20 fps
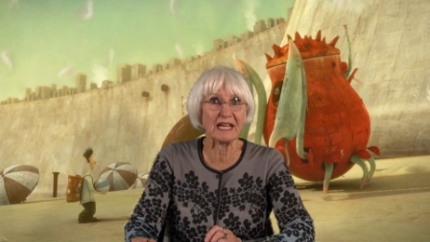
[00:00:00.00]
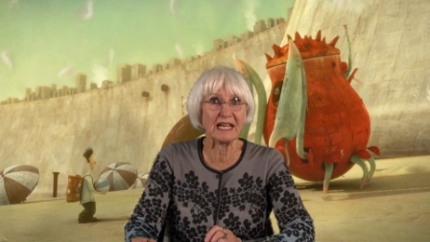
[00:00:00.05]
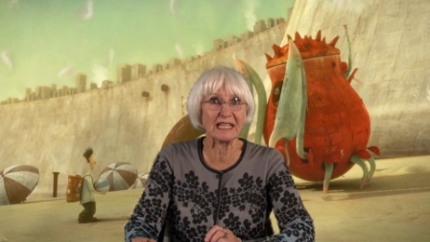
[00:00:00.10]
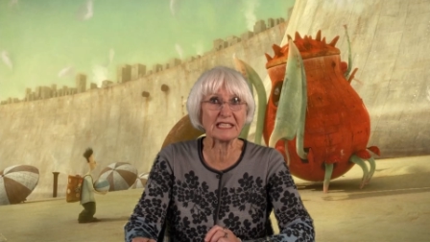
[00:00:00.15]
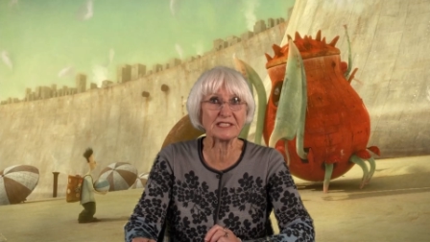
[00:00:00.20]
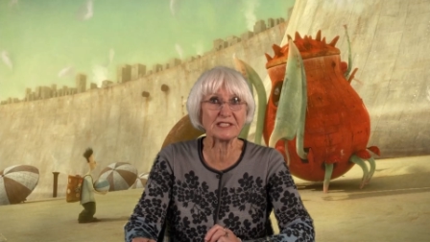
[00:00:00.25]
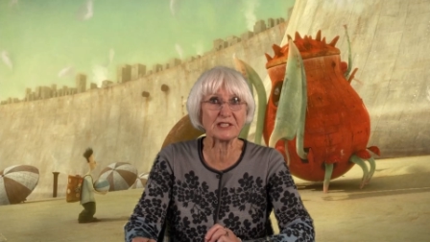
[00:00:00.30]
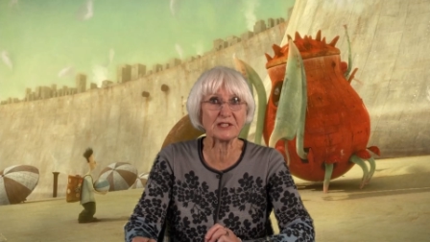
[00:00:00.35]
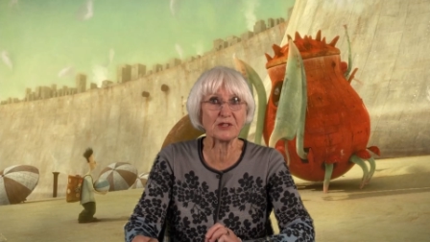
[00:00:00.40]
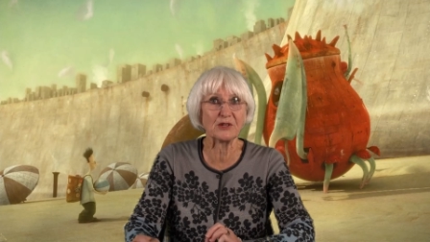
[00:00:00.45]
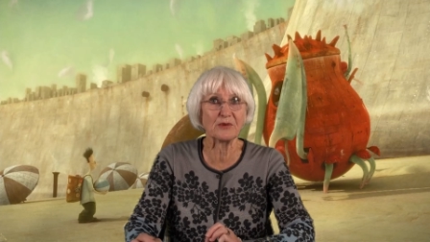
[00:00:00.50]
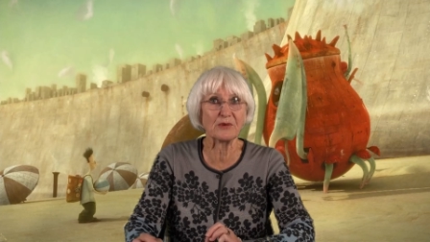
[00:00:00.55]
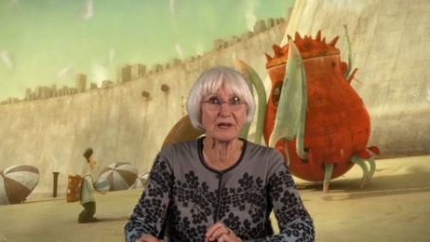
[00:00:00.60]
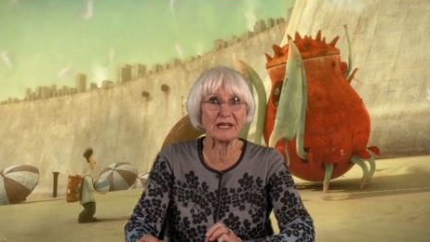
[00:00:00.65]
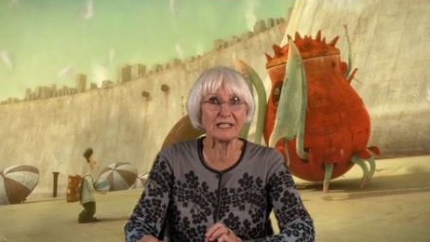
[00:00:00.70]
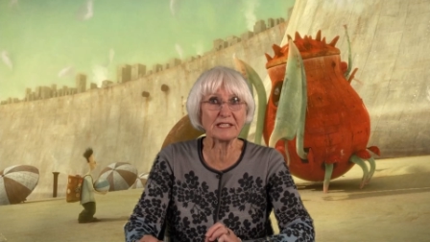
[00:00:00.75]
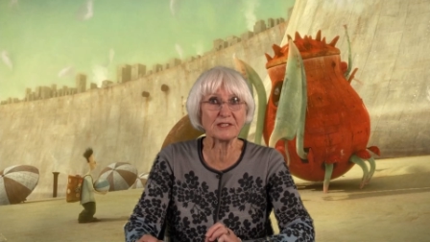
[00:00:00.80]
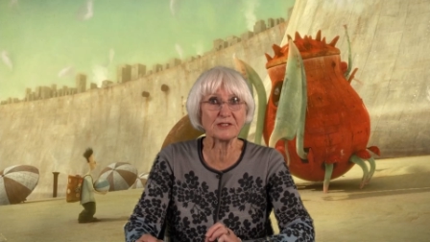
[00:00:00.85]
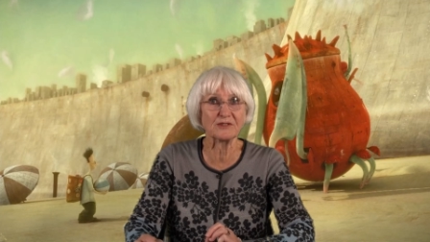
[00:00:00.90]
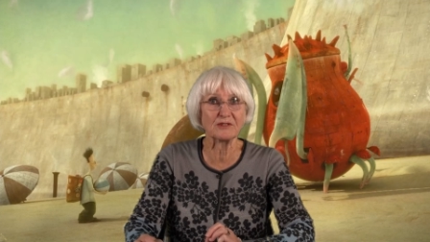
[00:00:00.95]
as the
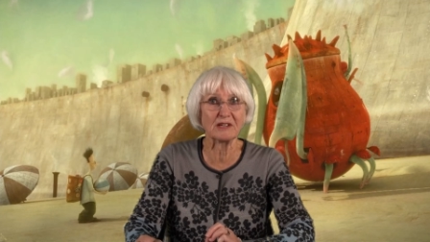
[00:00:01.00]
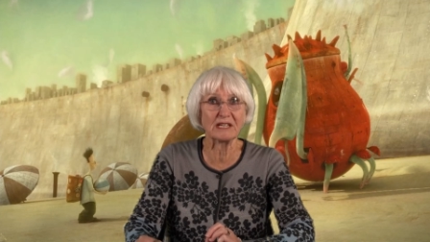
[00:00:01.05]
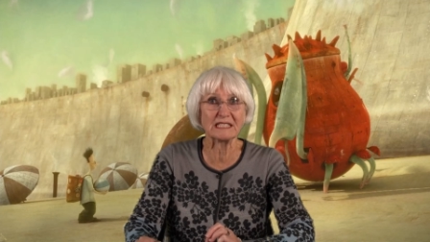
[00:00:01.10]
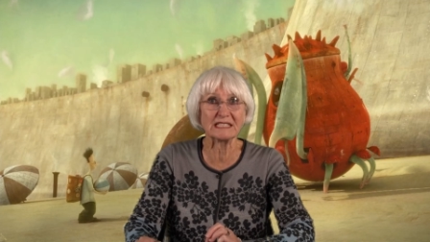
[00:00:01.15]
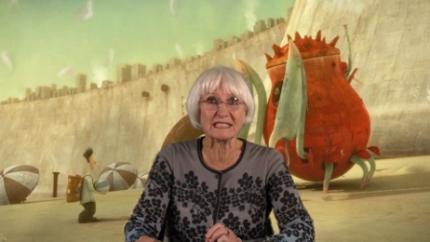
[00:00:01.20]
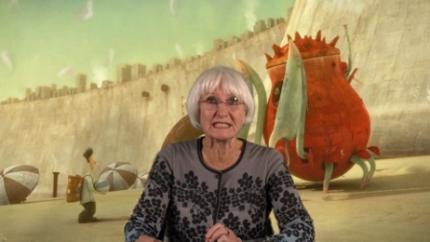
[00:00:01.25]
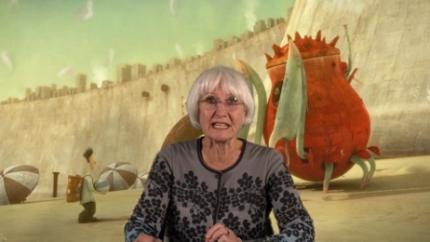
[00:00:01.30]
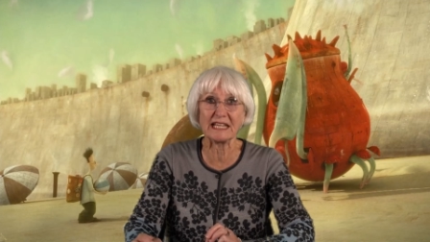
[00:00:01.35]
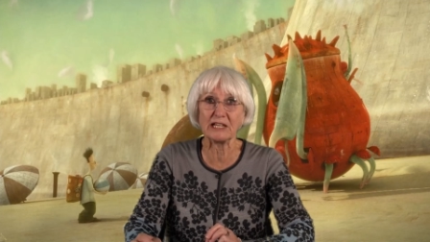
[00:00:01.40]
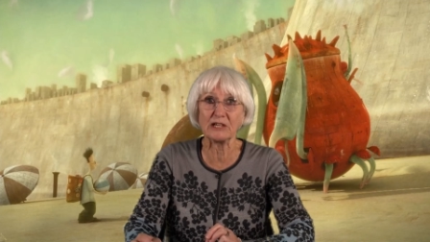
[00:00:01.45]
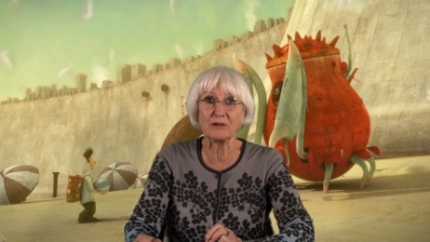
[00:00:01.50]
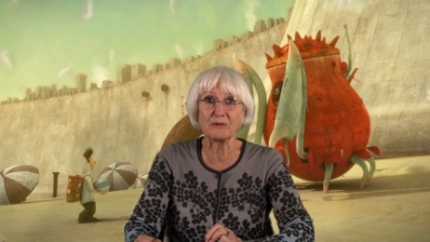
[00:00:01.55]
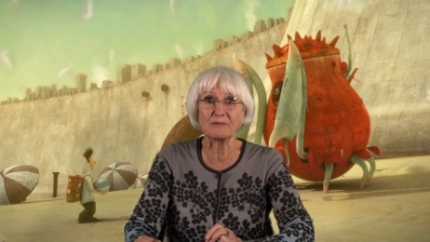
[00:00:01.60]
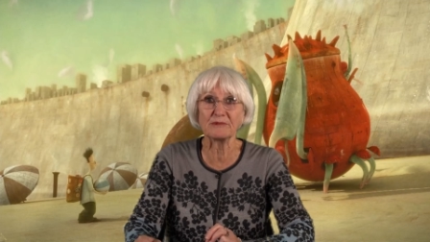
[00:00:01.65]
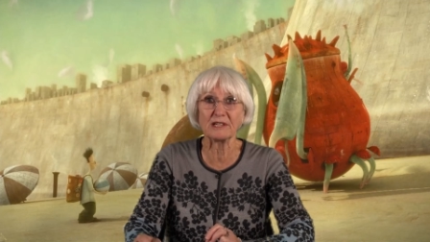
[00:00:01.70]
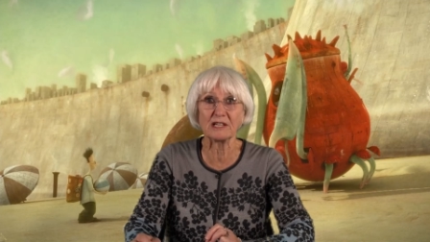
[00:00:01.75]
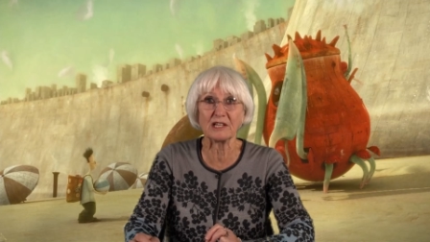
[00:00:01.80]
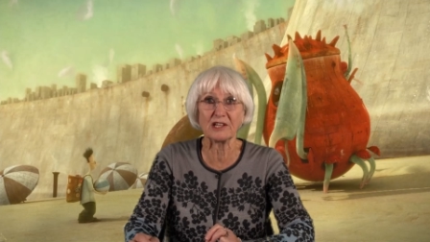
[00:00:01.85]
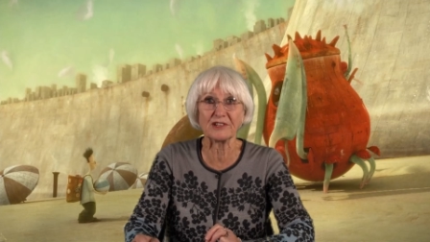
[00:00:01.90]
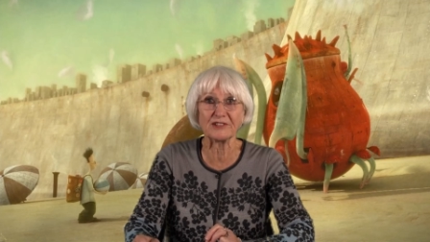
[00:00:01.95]
narrator tries to help
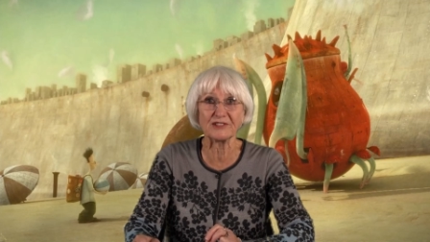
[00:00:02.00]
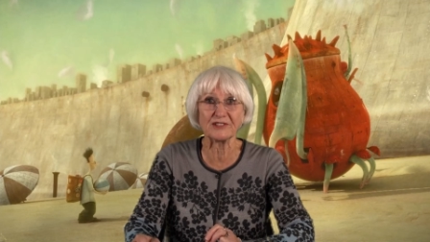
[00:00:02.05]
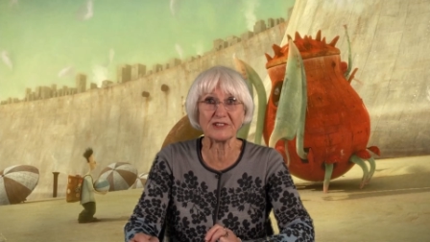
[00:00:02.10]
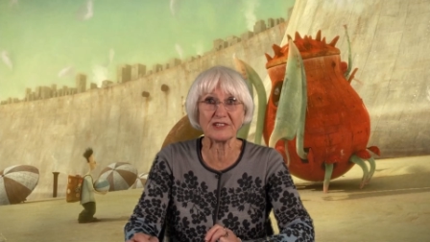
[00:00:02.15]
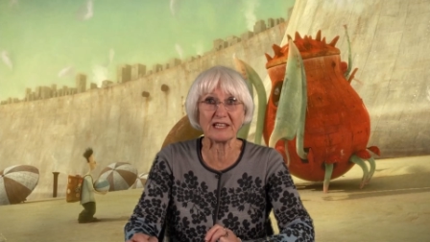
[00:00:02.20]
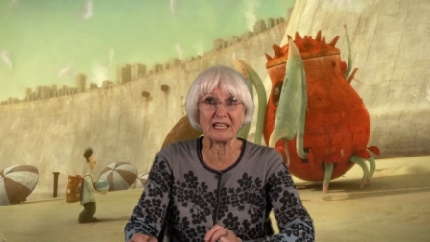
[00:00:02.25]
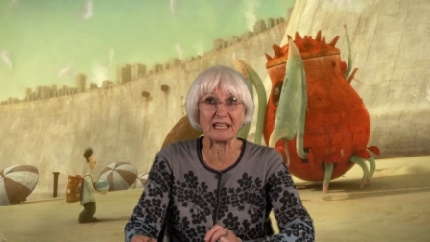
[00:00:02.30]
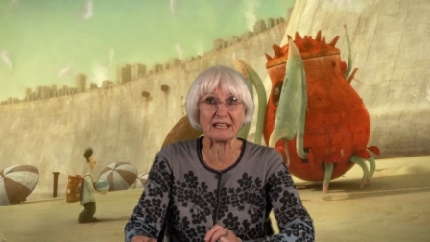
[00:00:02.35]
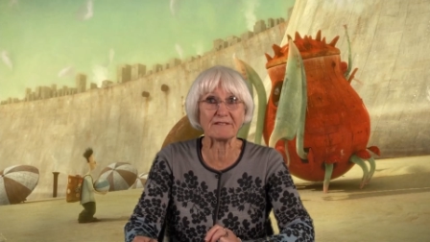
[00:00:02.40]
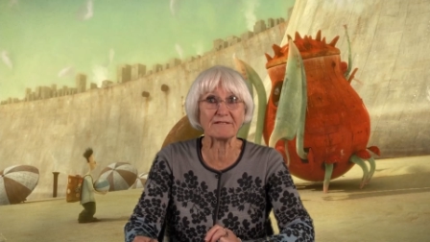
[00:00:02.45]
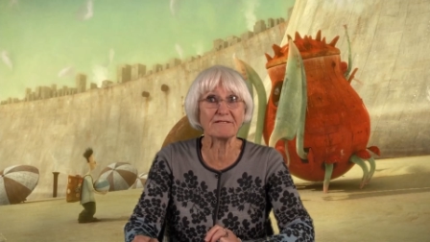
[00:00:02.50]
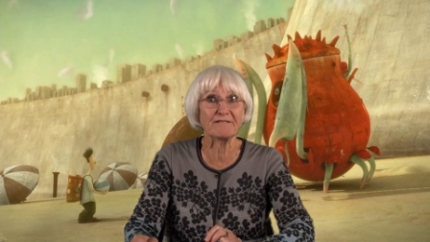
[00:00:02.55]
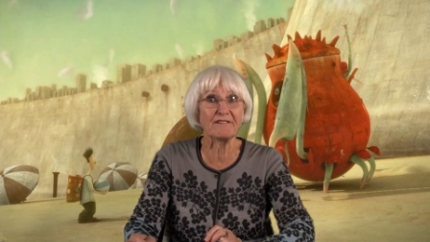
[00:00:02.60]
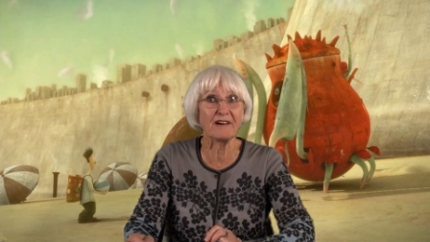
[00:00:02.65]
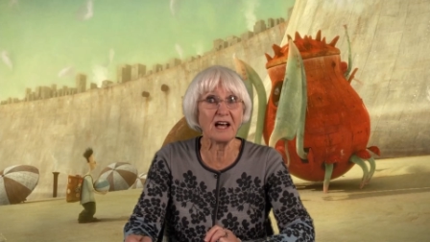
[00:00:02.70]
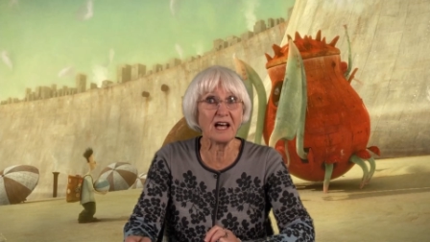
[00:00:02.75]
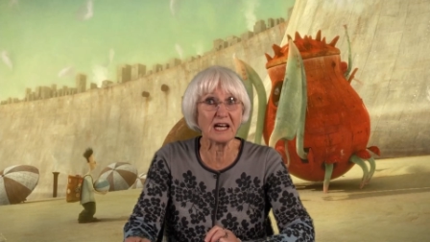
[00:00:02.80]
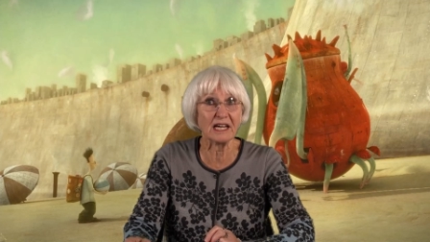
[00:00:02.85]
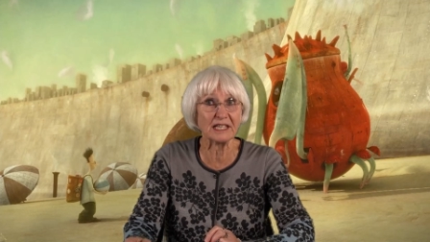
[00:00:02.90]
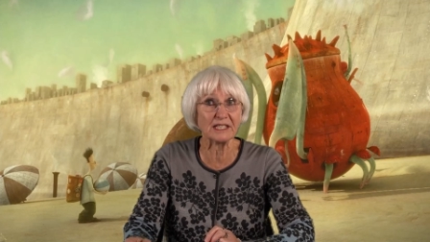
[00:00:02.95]
the lost thing
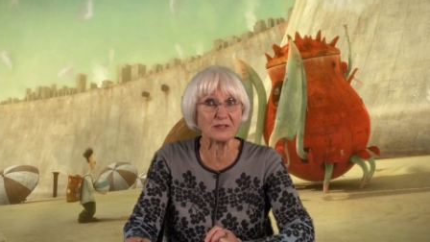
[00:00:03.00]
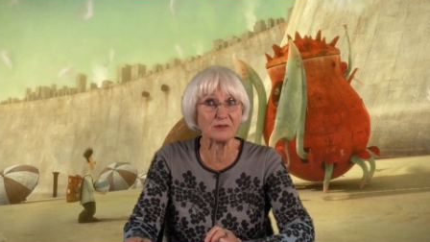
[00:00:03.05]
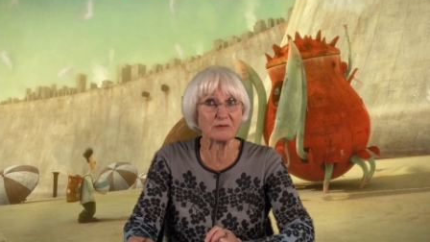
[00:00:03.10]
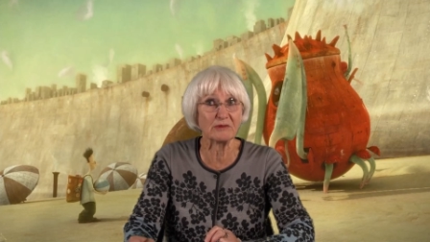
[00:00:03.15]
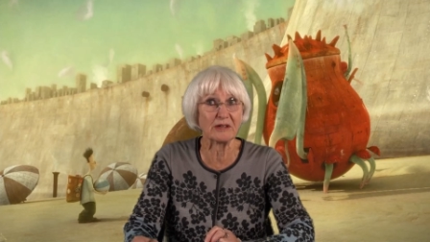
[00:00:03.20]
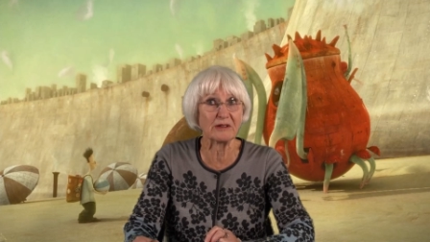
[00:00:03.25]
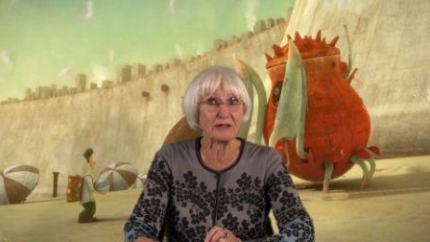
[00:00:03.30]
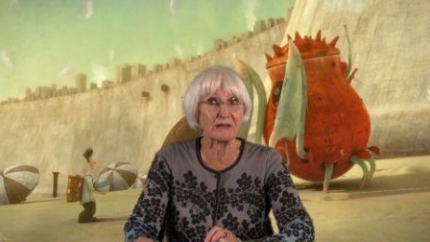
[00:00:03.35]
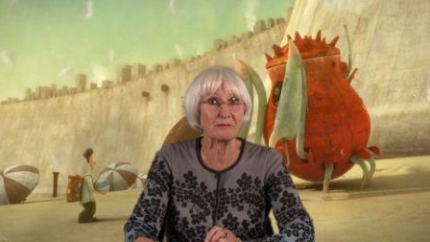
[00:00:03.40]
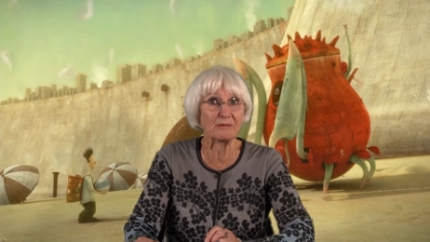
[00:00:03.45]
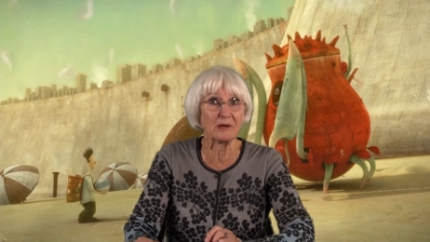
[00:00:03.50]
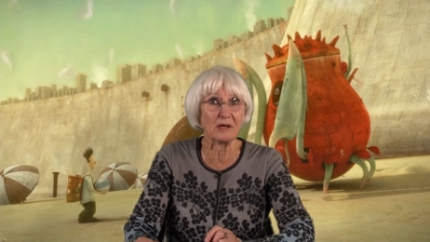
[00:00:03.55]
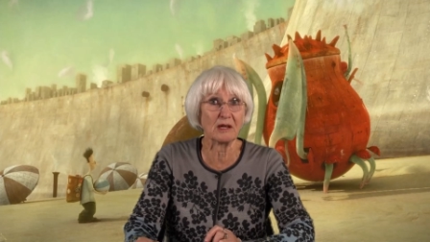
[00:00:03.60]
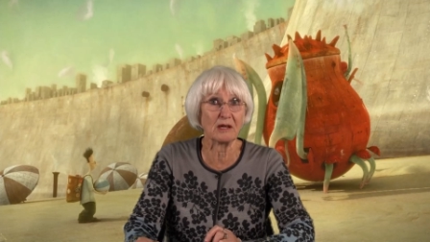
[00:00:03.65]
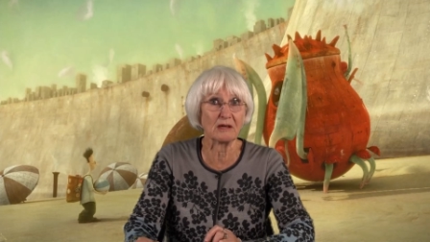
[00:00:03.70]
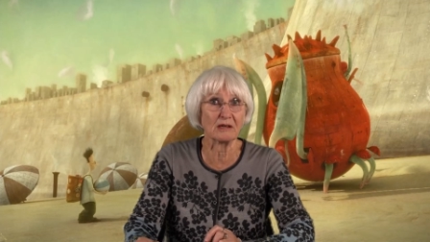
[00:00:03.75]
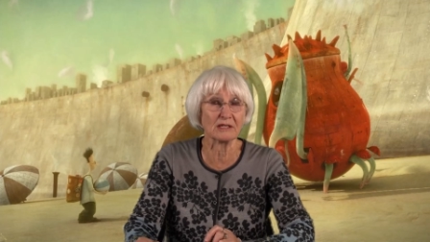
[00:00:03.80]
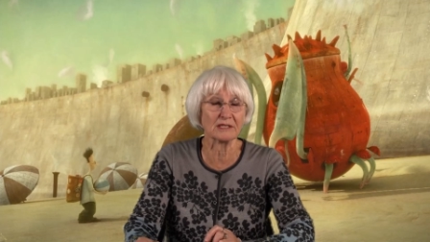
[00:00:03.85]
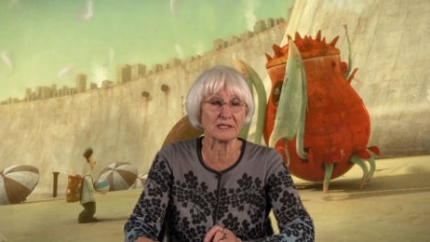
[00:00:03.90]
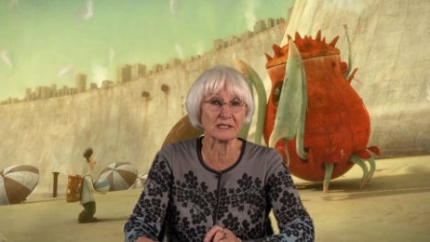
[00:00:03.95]
find where it
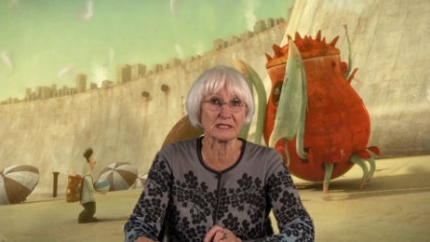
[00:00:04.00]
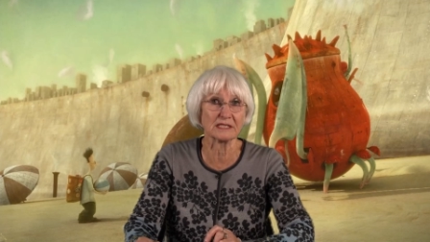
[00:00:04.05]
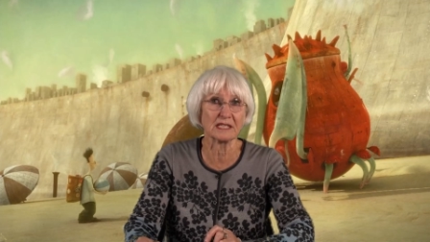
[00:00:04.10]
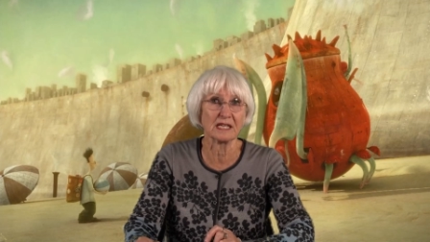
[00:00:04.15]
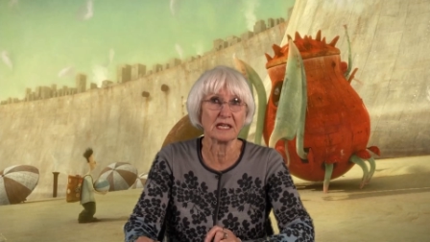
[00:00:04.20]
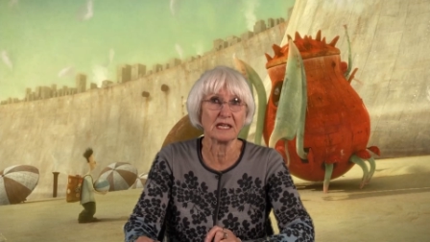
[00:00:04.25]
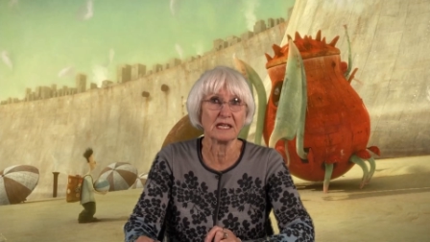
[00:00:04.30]
belongs.